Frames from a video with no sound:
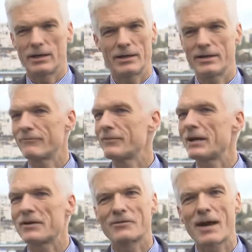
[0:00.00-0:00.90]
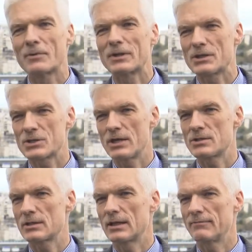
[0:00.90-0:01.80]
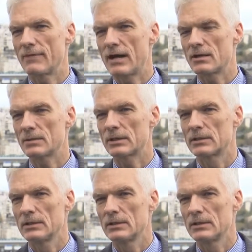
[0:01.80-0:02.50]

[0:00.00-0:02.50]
in a very rapidly changing environment?